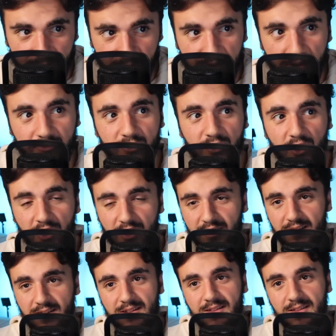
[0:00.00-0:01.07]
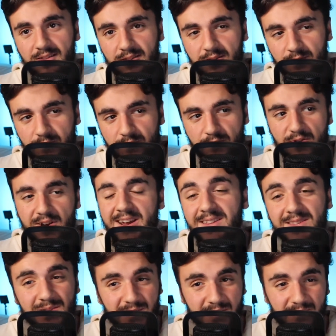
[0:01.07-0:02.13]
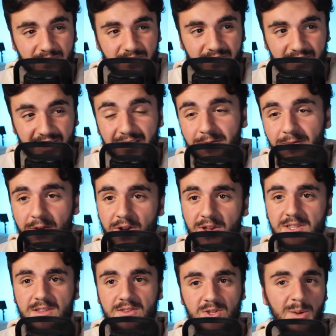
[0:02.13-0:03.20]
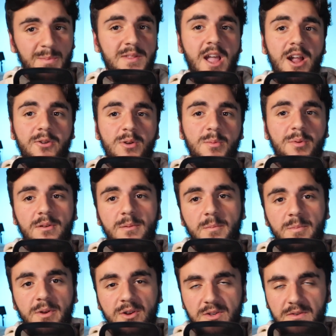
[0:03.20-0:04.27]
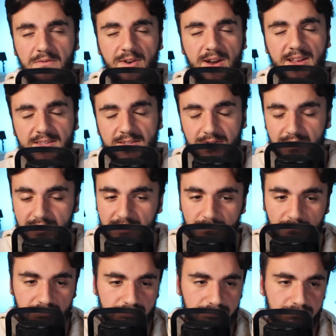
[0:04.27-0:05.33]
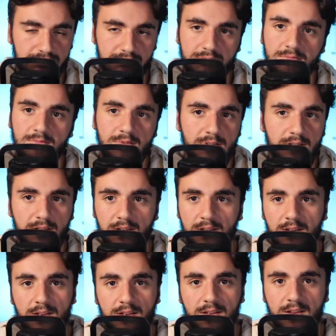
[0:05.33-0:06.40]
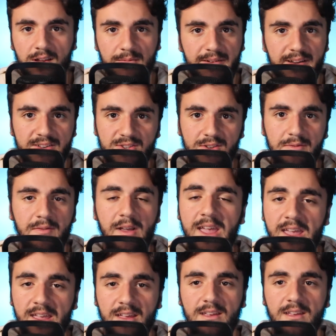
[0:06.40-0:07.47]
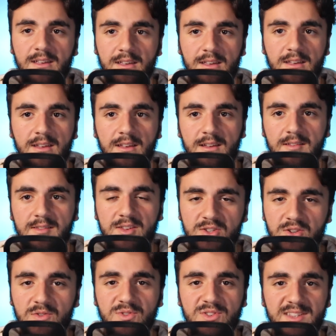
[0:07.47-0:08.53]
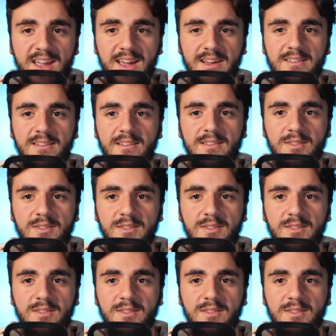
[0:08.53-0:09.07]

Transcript: where I've got France in first, topping that group. Because France are just... I mean, it's not fair. They're so stacked.